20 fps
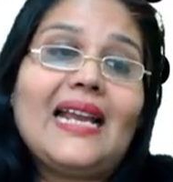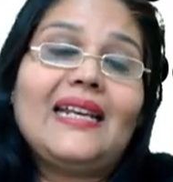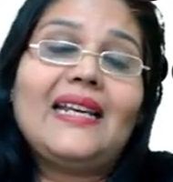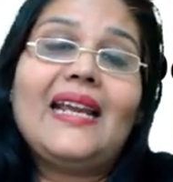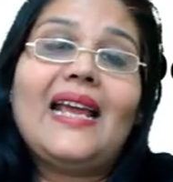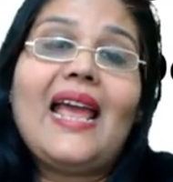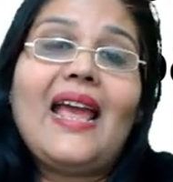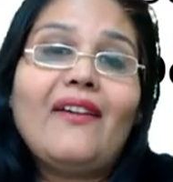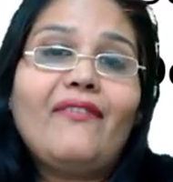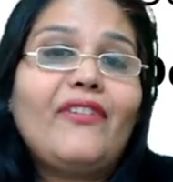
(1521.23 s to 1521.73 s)

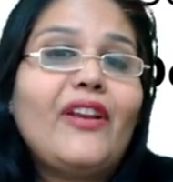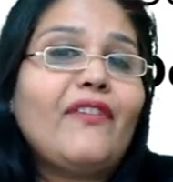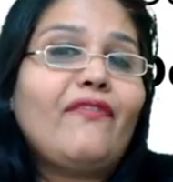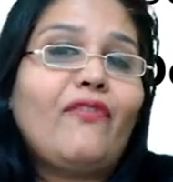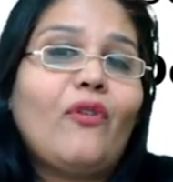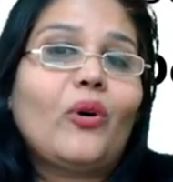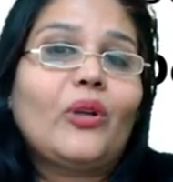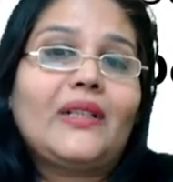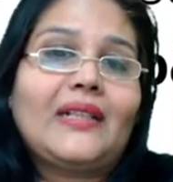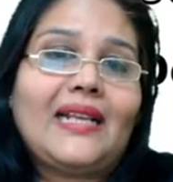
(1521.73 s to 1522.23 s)
and every
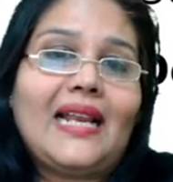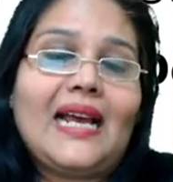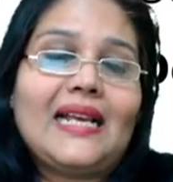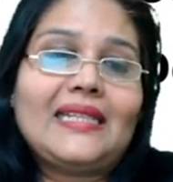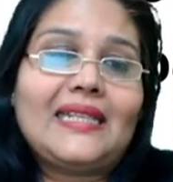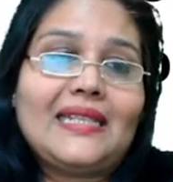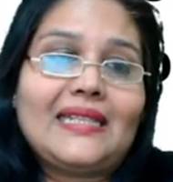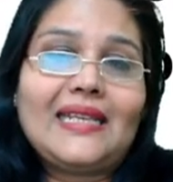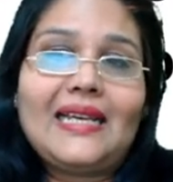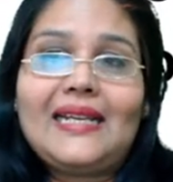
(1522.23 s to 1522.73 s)
fourth
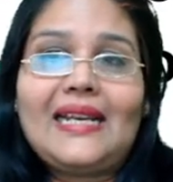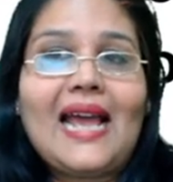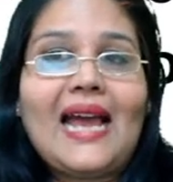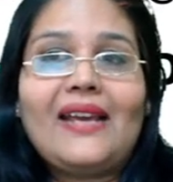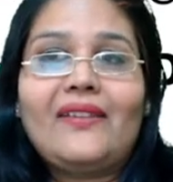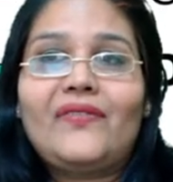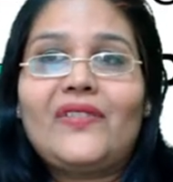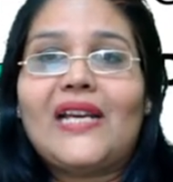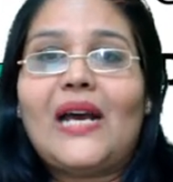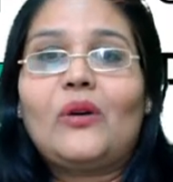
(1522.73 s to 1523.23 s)
class is a
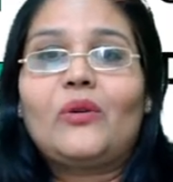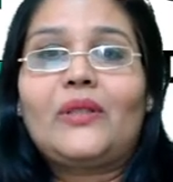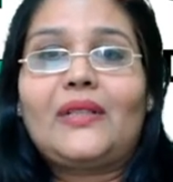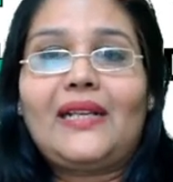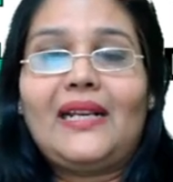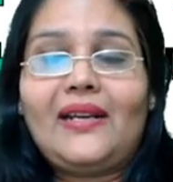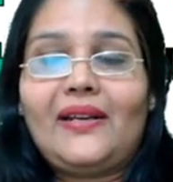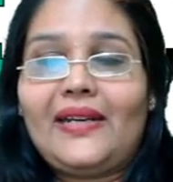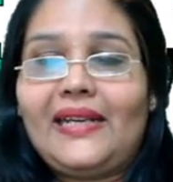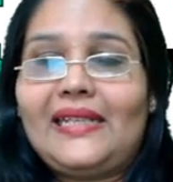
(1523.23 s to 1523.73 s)
live doubt
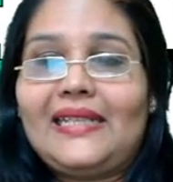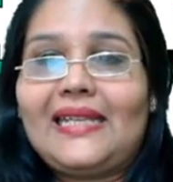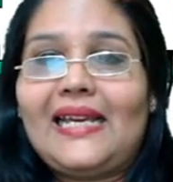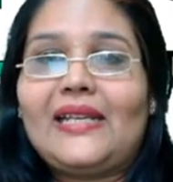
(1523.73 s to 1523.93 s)
clearing